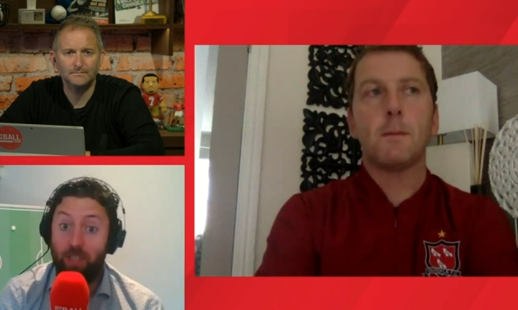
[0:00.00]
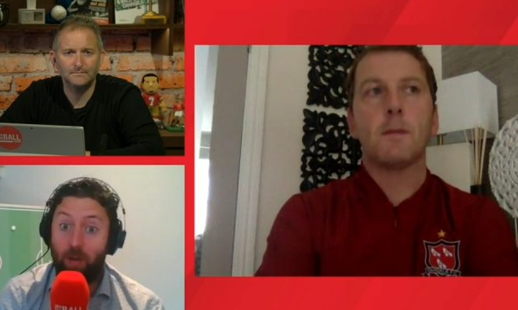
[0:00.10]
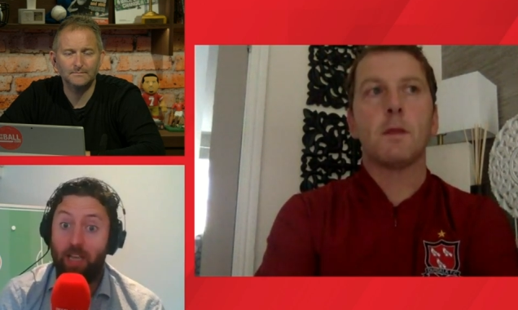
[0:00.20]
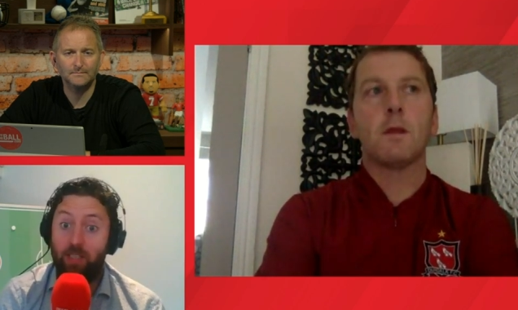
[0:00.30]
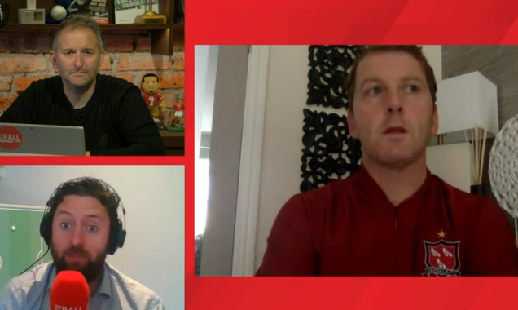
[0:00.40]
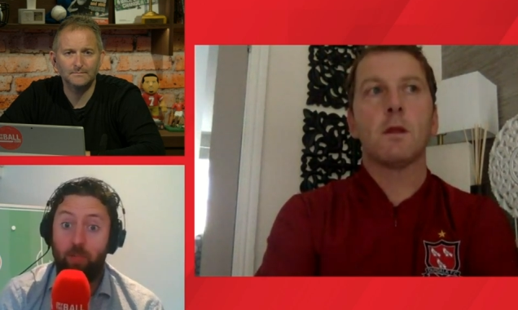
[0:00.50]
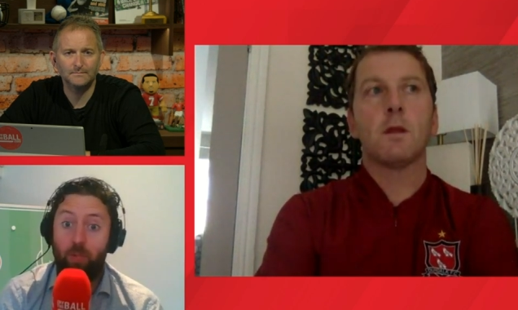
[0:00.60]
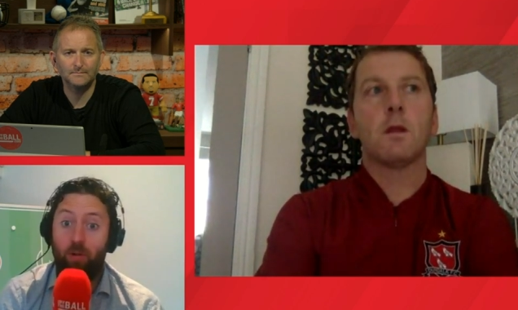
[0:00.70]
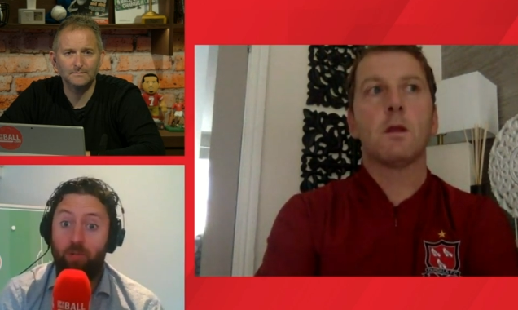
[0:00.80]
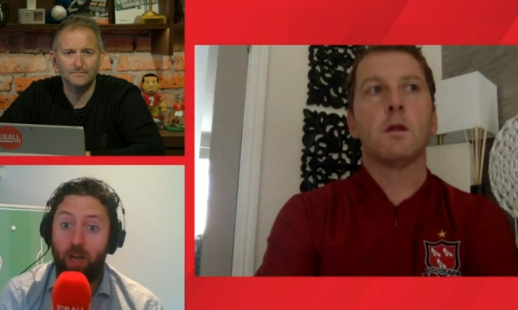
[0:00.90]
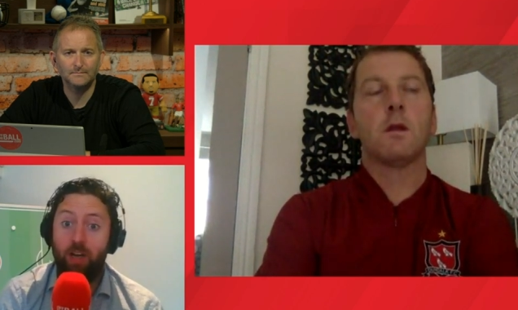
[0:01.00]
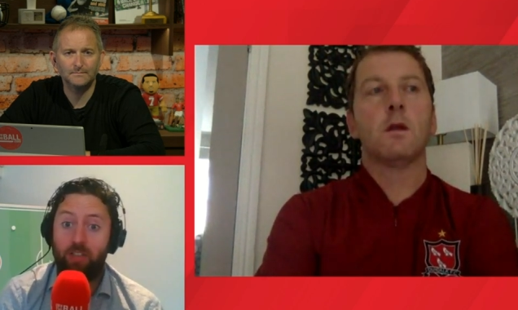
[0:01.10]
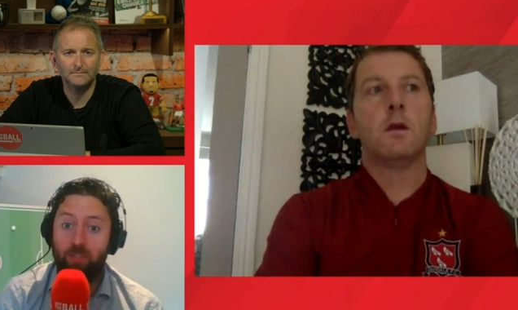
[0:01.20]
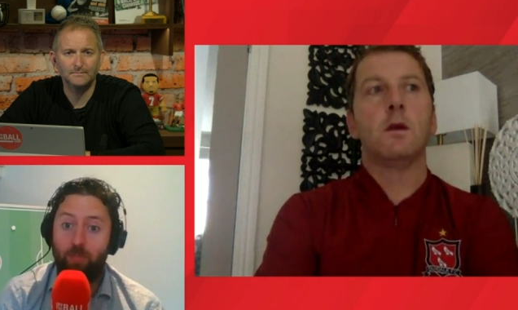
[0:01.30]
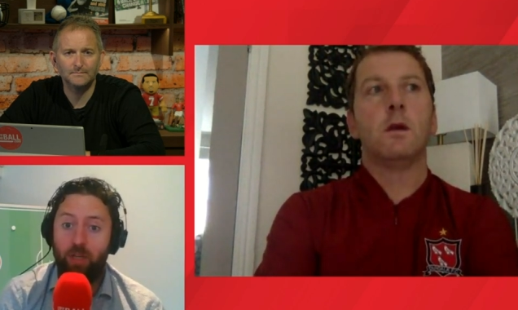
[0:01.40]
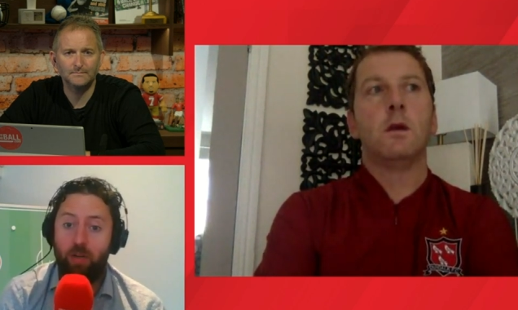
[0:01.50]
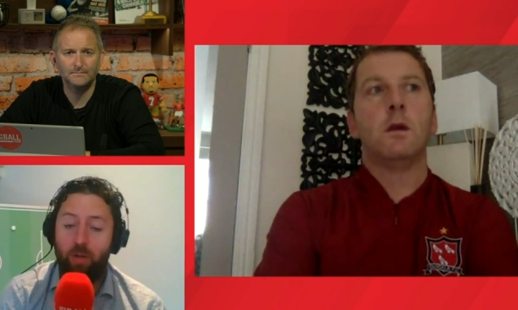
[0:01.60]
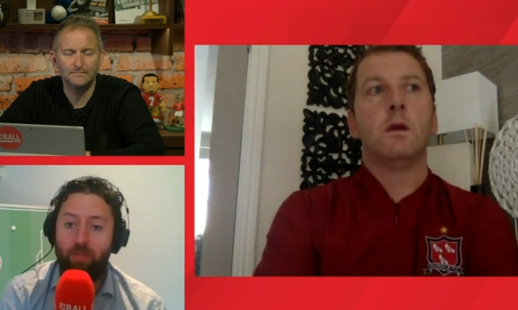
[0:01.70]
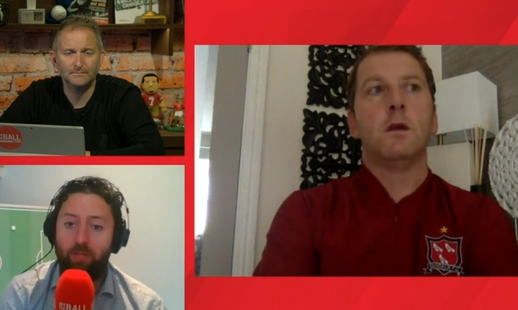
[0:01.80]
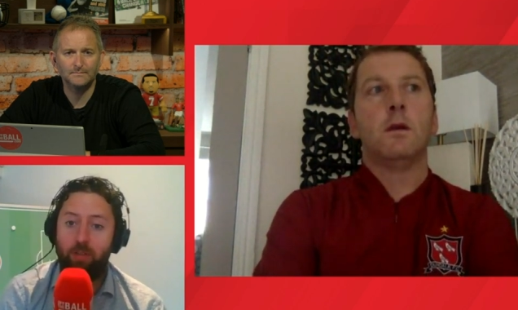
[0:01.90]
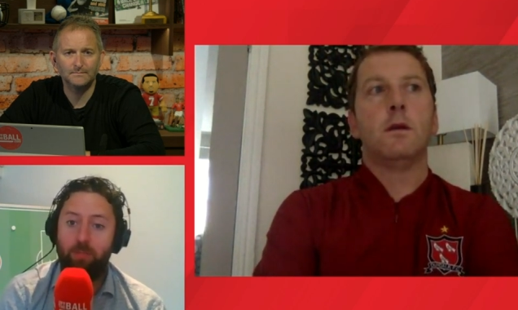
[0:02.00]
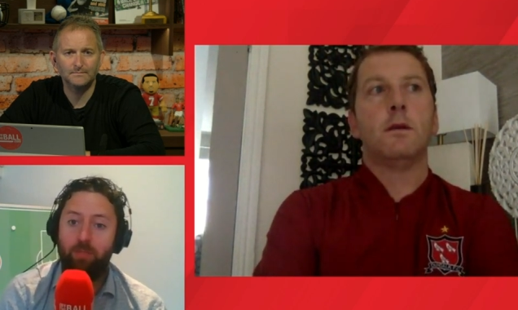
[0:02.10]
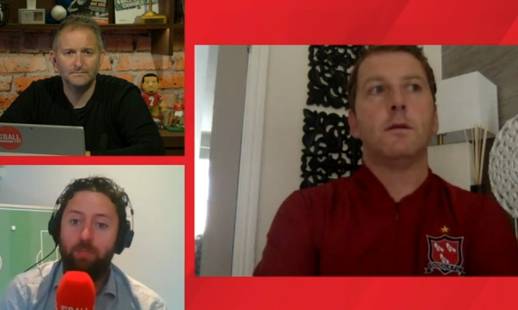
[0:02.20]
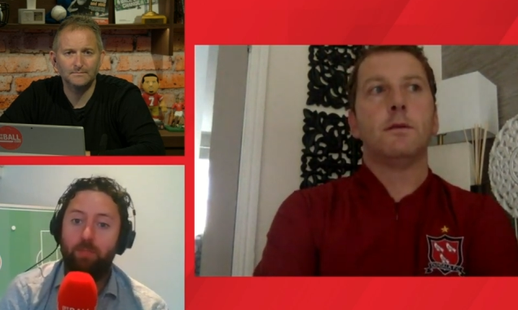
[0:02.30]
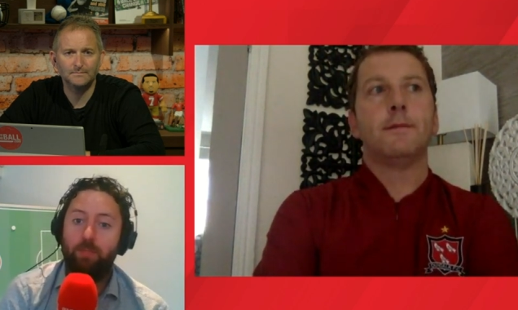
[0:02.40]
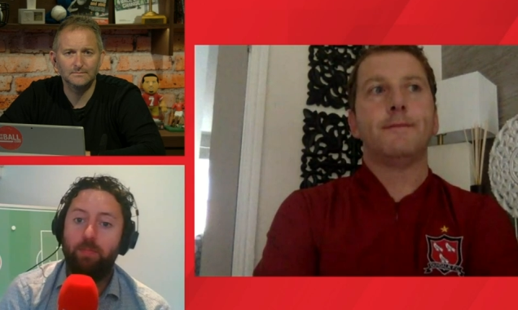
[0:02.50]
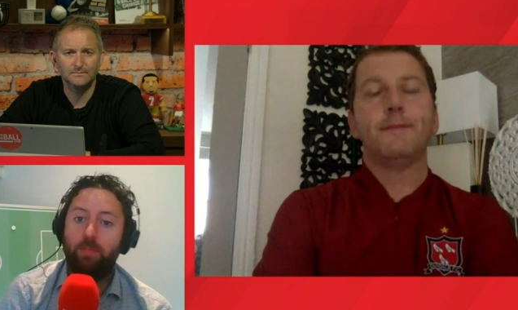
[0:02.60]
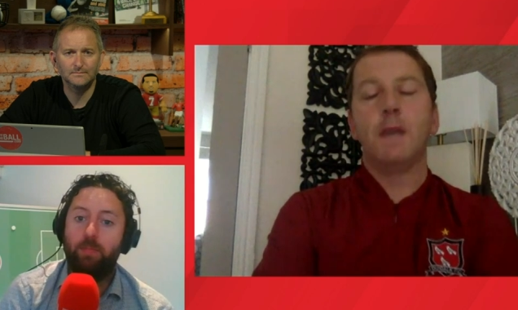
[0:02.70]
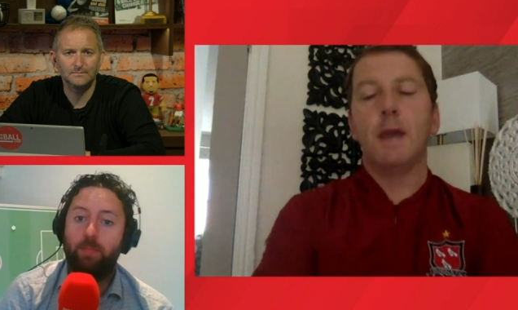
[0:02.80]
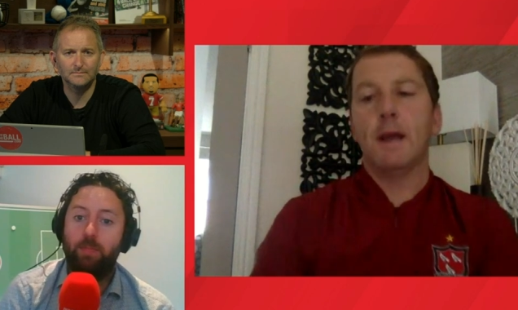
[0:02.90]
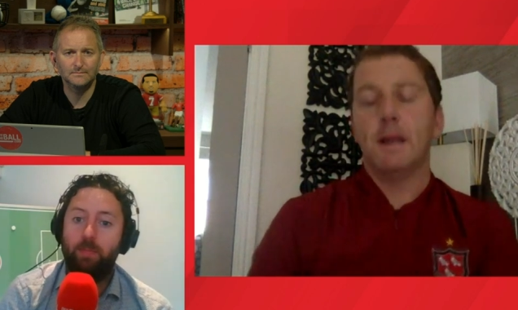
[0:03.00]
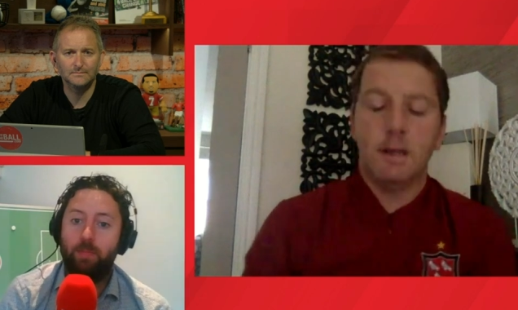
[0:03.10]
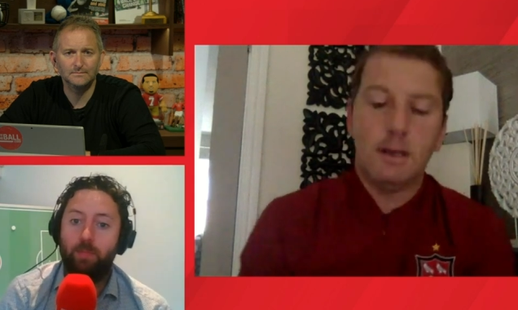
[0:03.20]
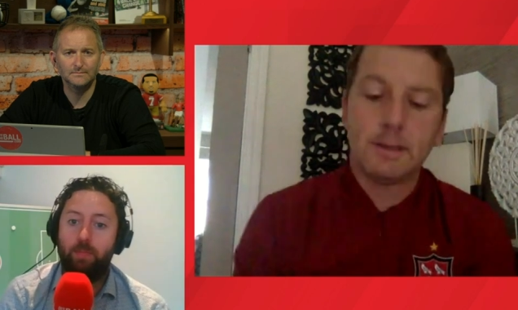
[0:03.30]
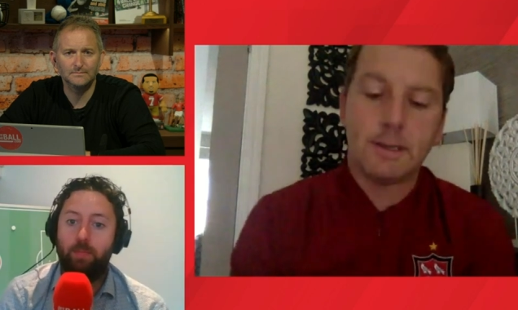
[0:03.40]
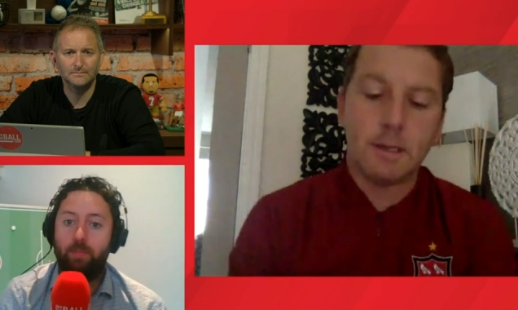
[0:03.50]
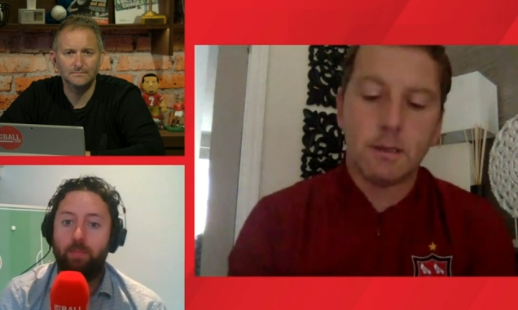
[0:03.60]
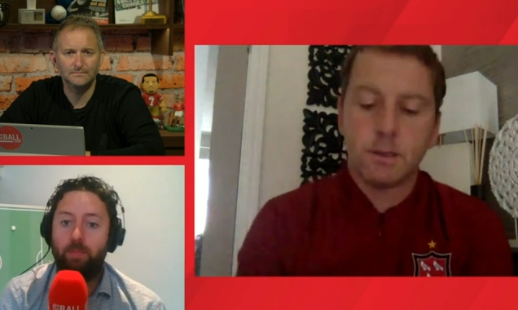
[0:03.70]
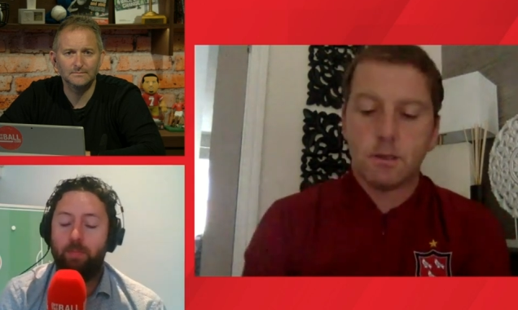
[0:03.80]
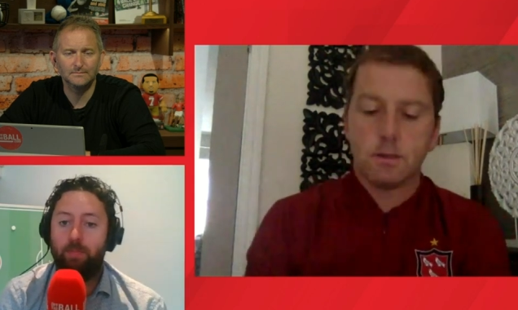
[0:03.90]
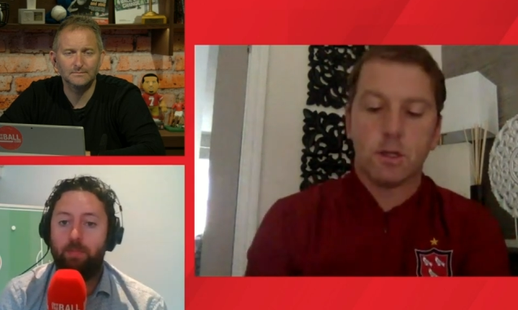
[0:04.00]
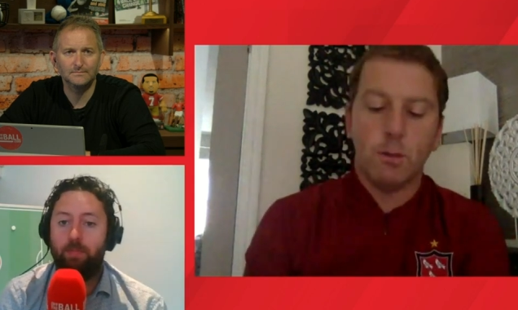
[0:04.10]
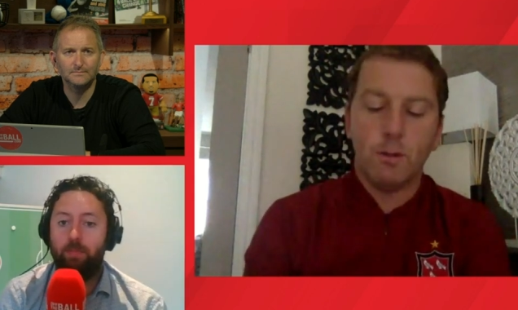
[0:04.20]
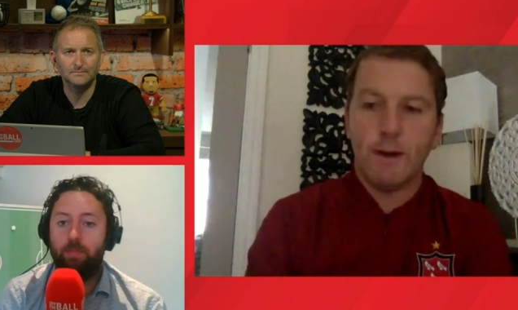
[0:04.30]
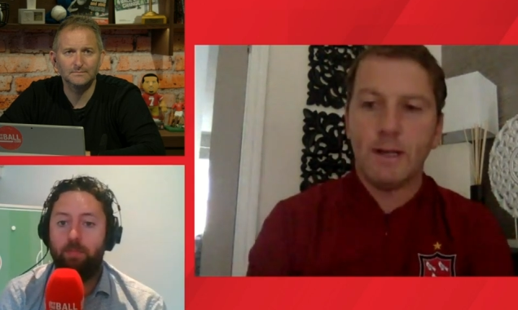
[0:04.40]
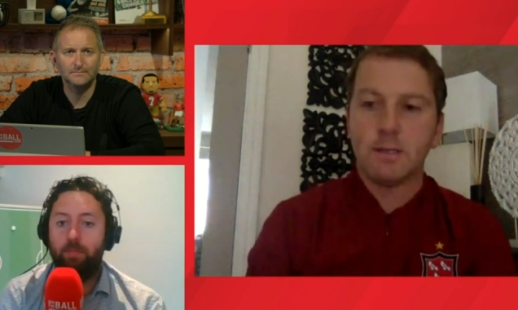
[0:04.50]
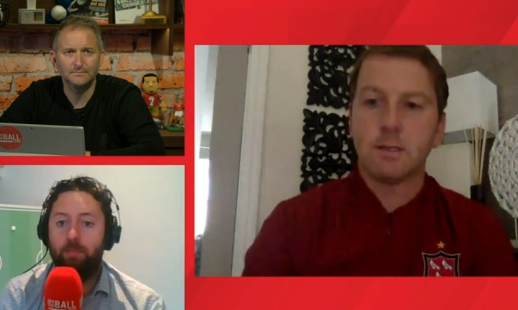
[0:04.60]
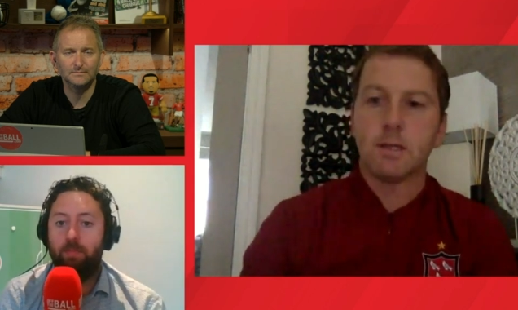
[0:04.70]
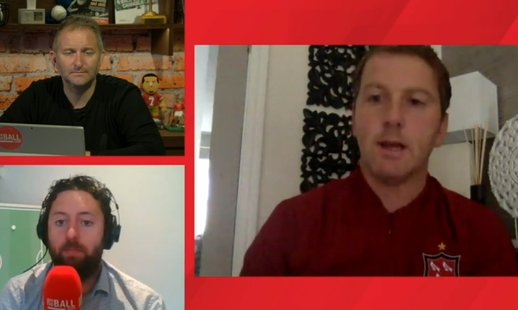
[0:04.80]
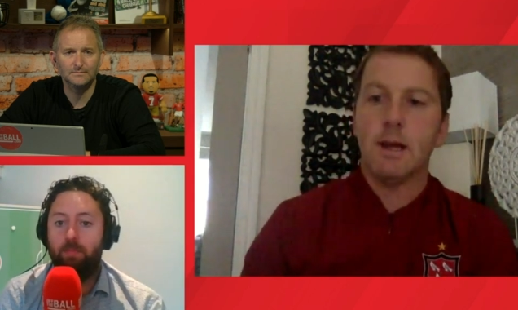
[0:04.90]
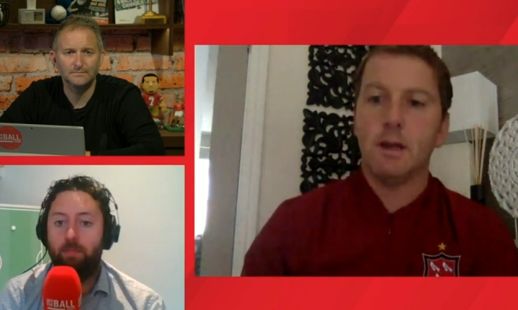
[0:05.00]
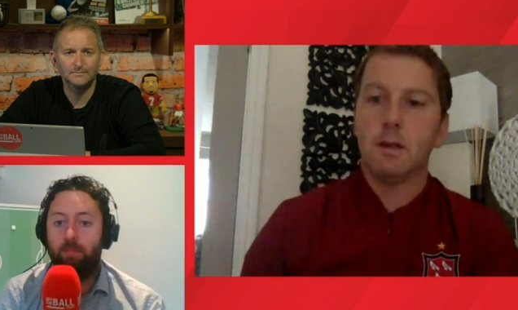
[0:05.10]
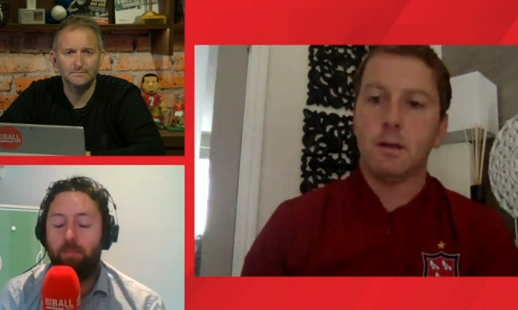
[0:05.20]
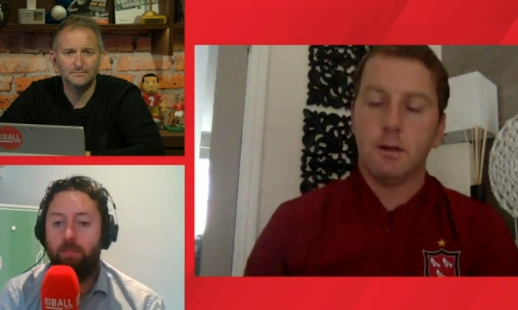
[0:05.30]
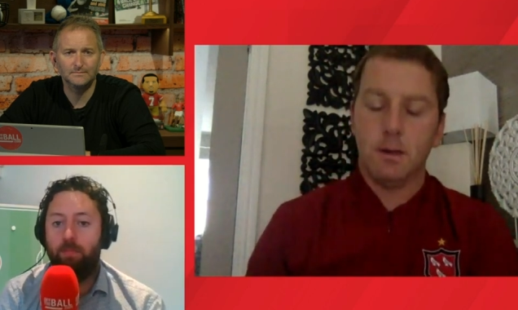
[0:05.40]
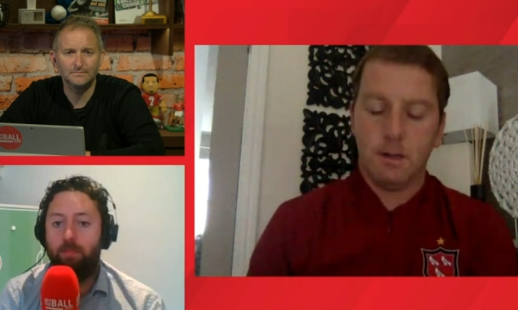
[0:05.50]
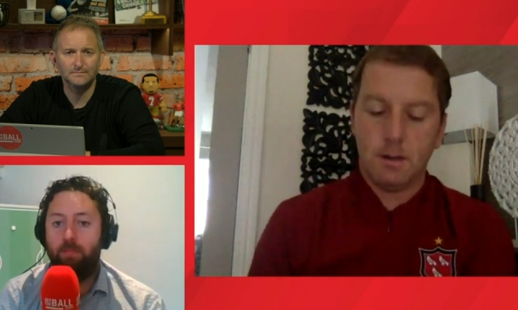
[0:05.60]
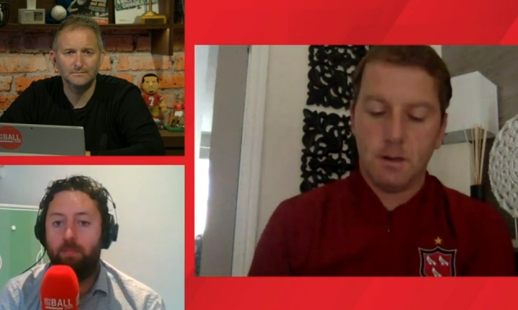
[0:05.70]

Speaker 1: At least I'll play some football, regardless of money or whatever.
Speaker 2: Yeah, listen, there's, there's a couple of answers to that, and I,